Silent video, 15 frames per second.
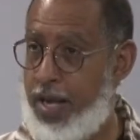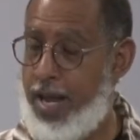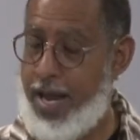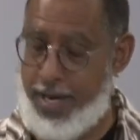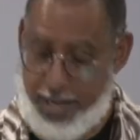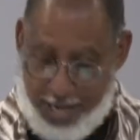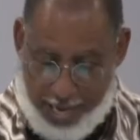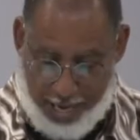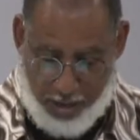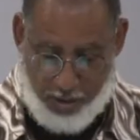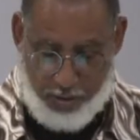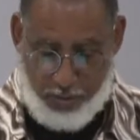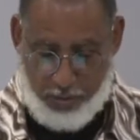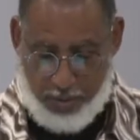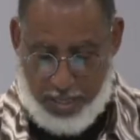And
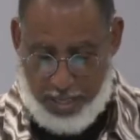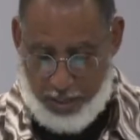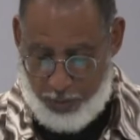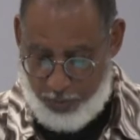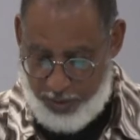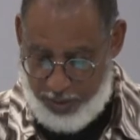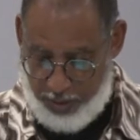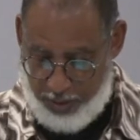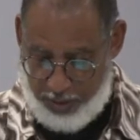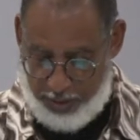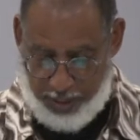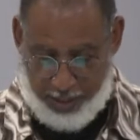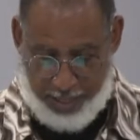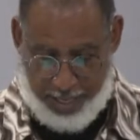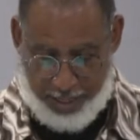now uh, we're
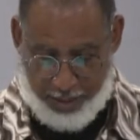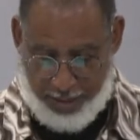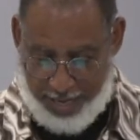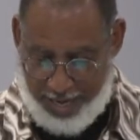looking at, or uh,